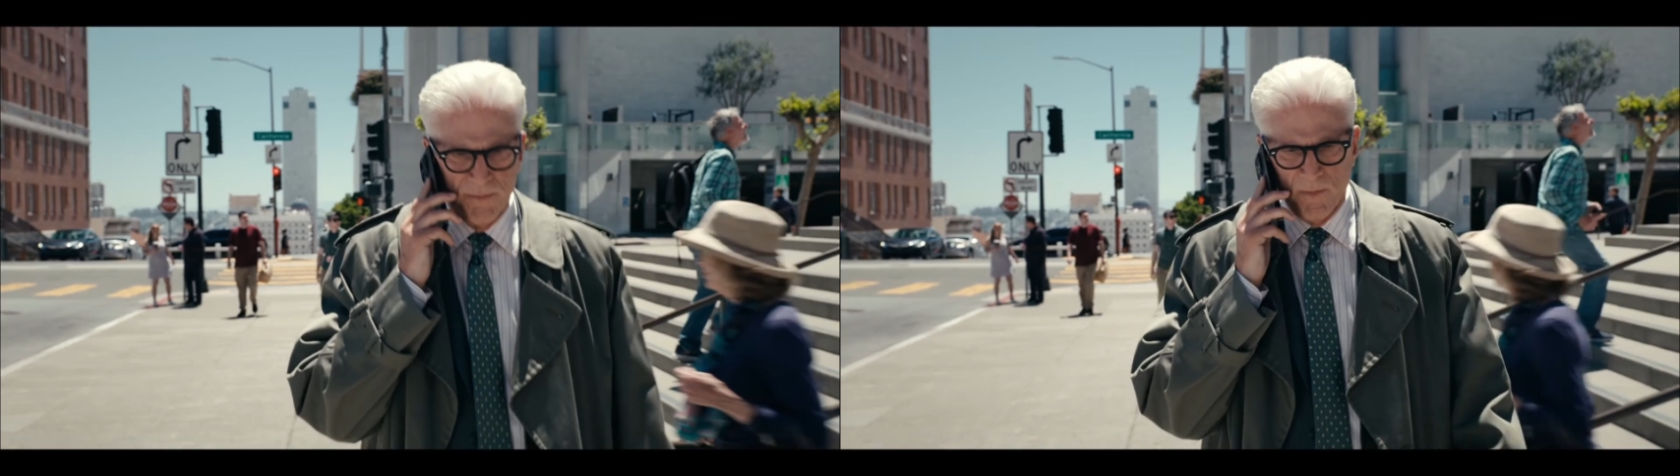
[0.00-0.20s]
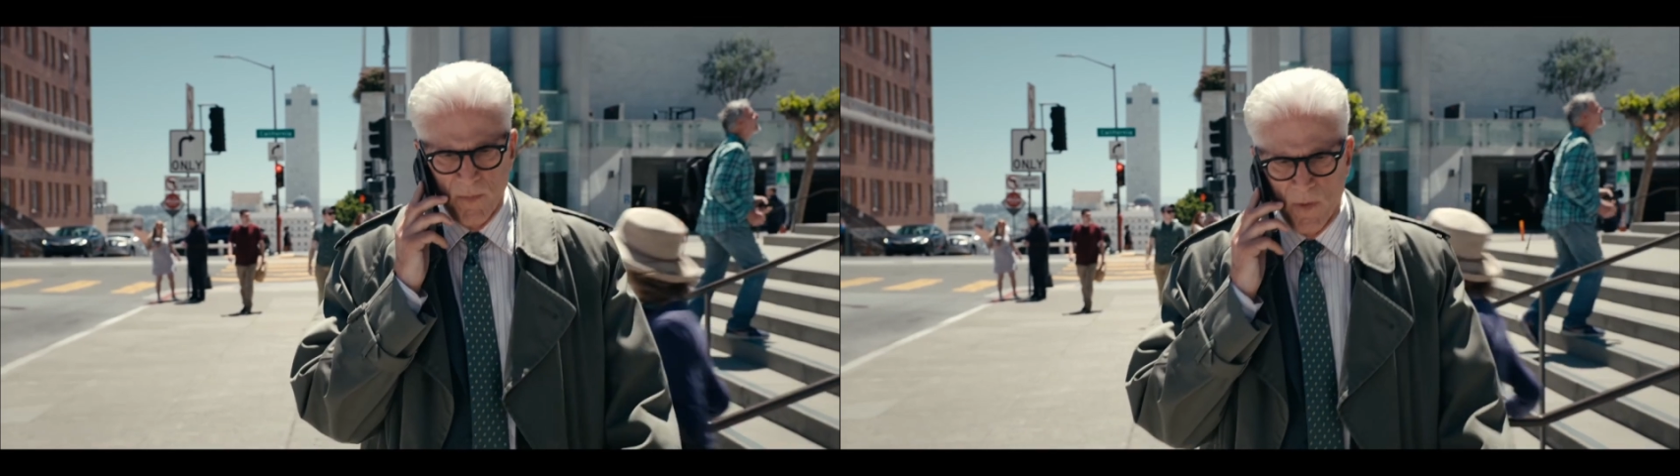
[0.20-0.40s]

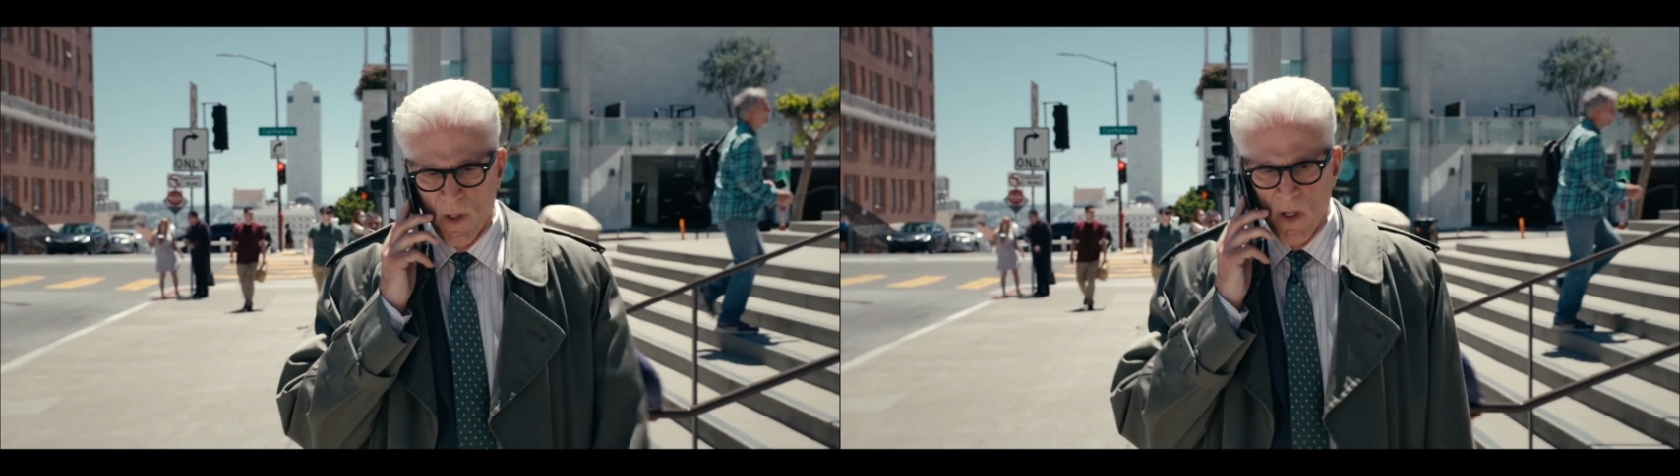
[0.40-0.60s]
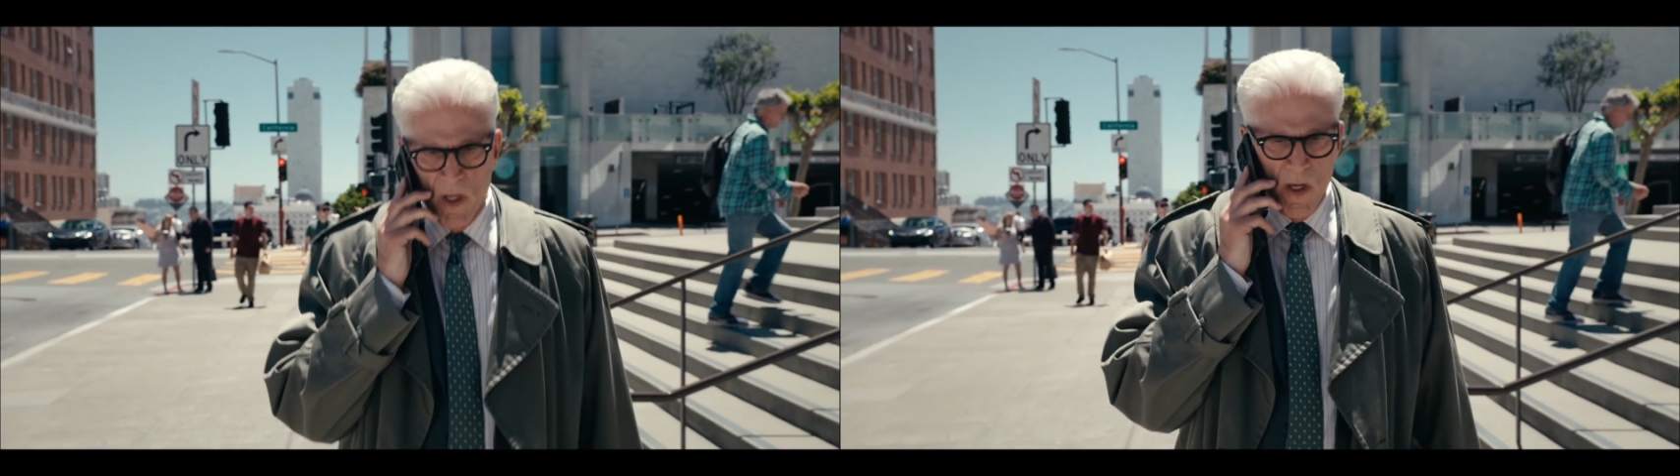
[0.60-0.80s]
Plus,
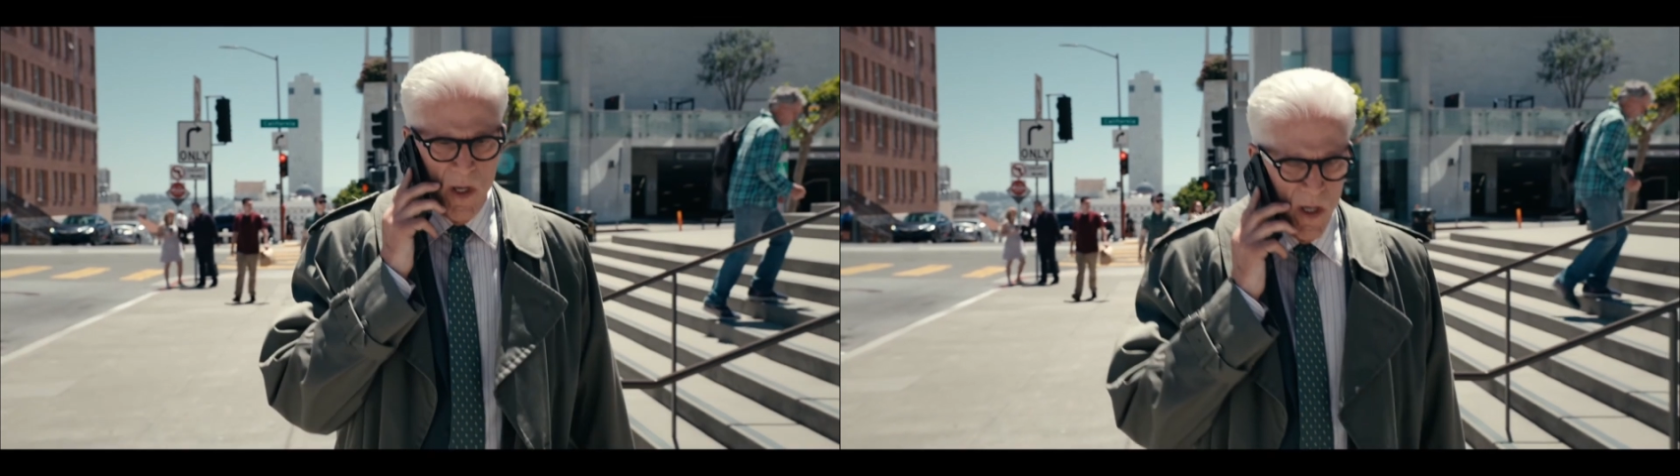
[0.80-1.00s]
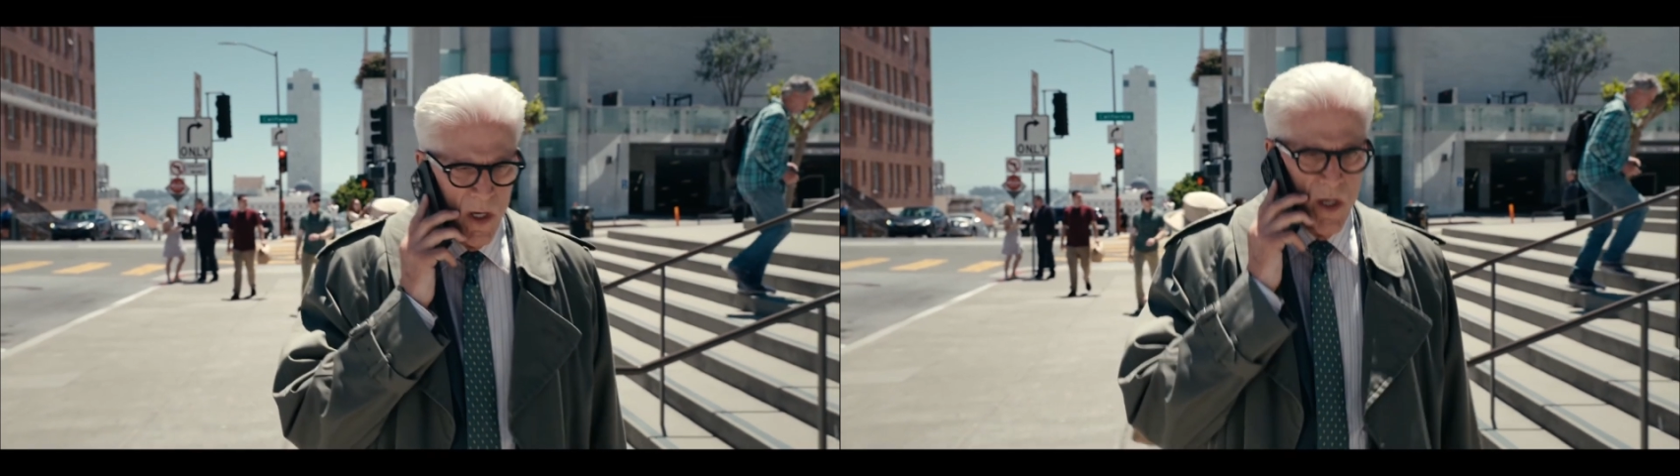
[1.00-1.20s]
it's already
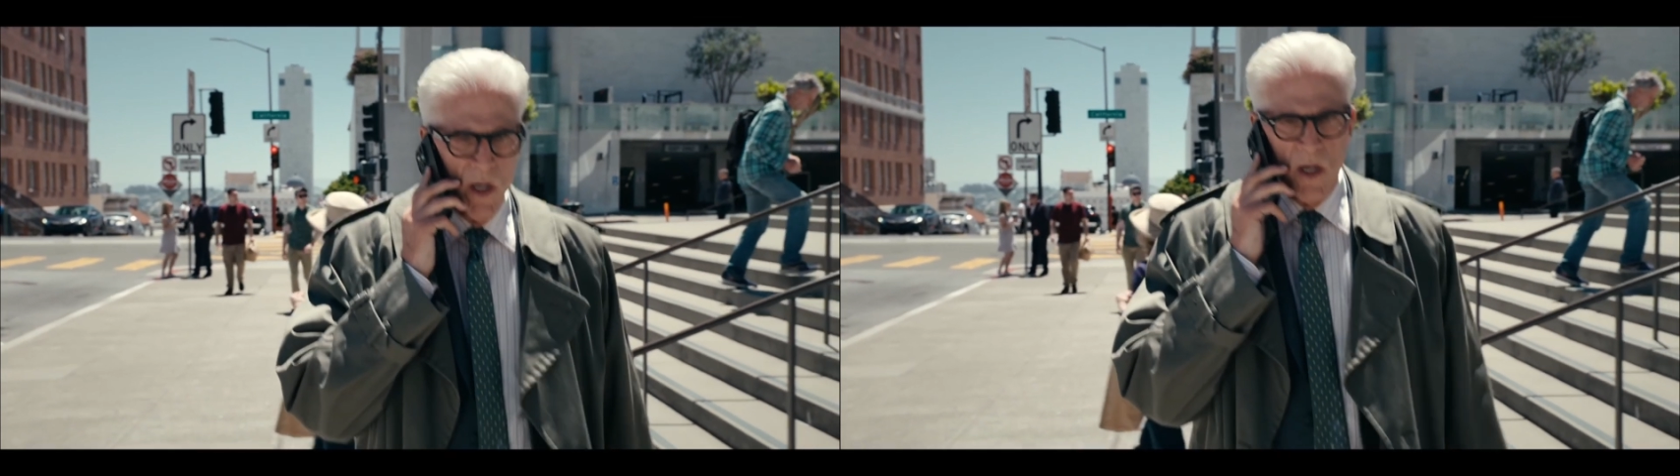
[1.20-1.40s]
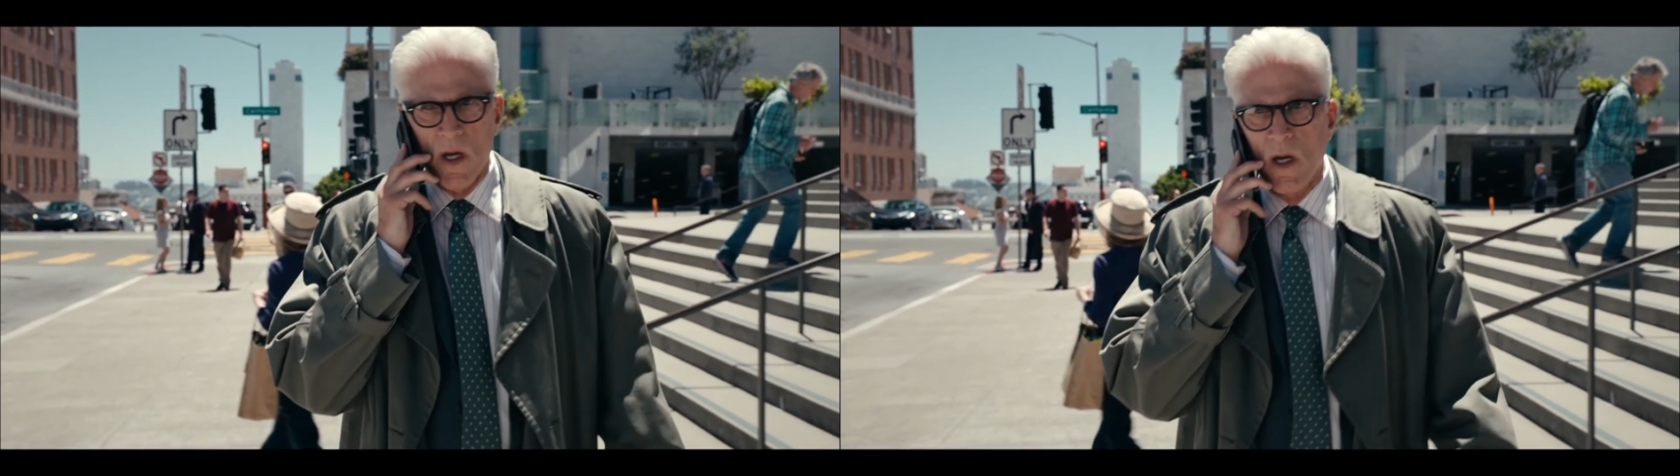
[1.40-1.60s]
been
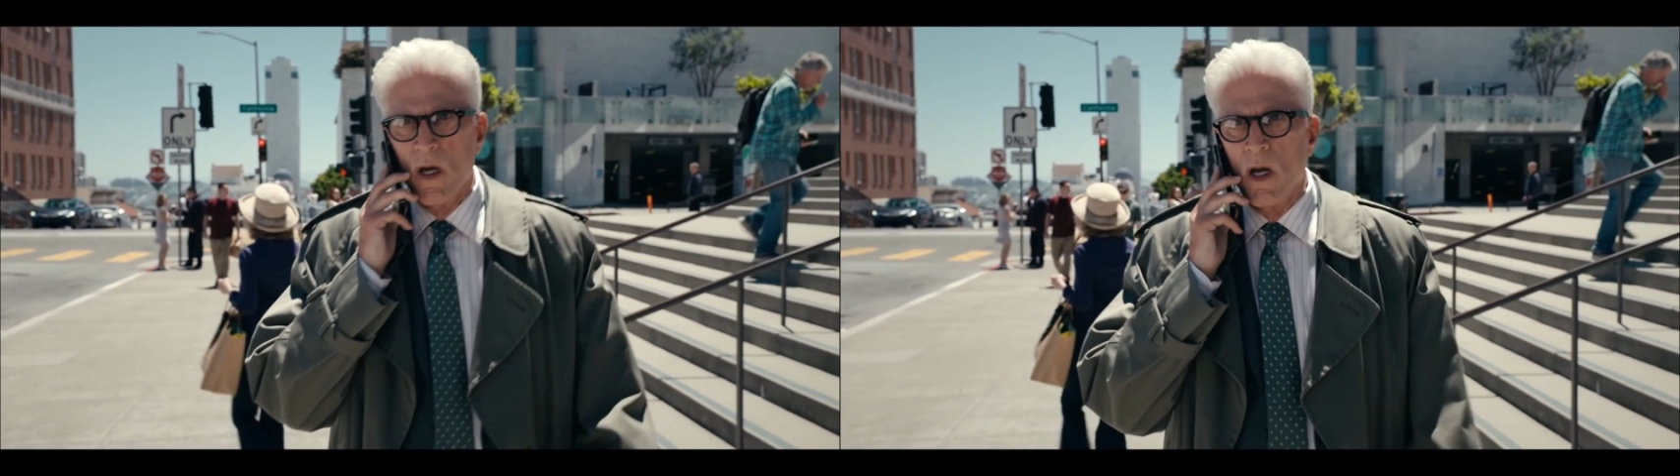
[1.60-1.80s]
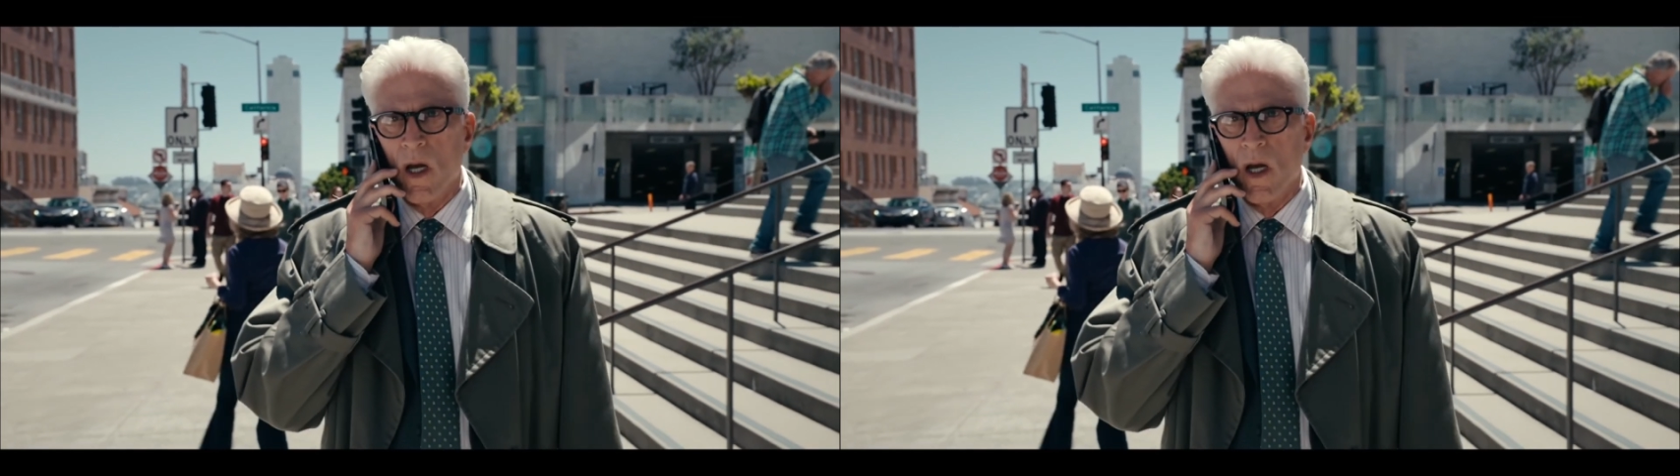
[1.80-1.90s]
renewed for a second